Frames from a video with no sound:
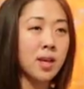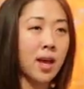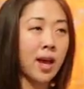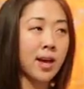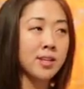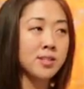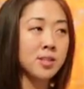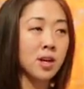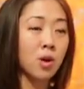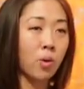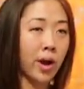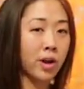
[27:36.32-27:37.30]
has a
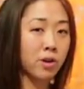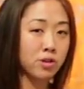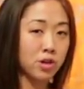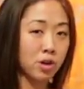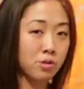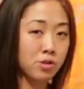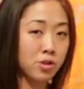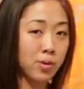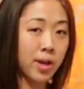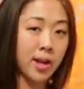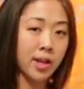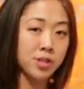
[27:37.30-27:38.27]
quieter tone to
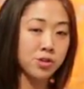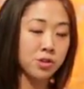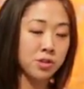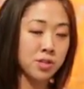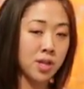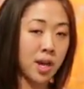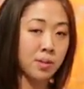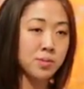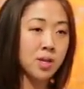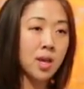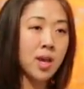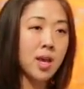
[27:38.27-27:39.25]
it at certain times.
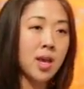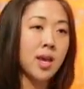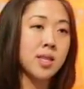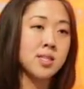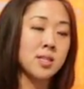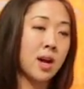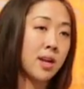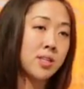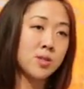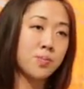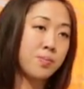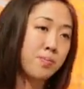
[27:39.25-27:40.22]
It's not
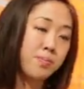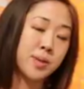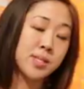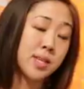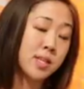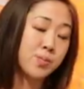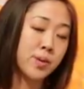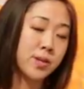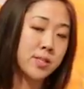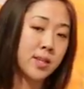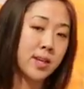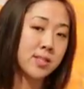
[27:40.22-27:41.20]
as busy as
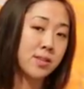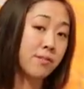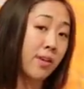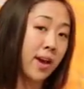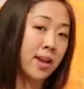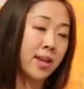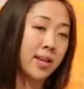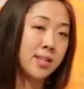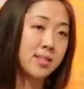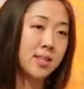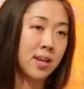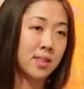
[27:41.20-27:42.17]
bustling as Havana
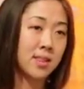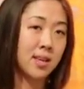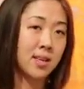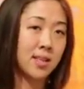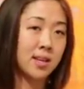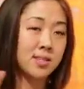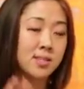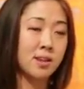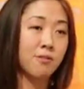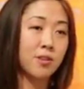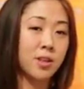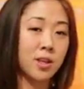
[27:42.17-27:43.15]
is. I think that is
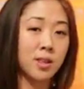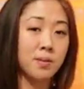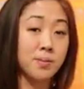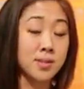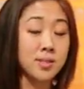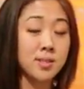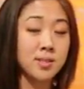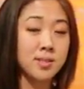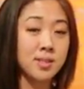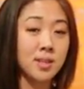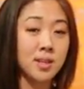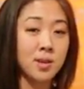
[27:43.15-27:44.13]
definitely the busiest
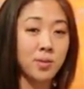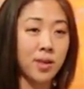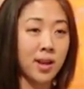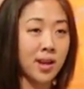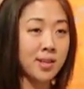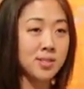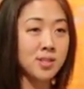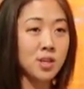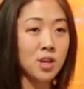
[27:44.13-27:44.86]
city that has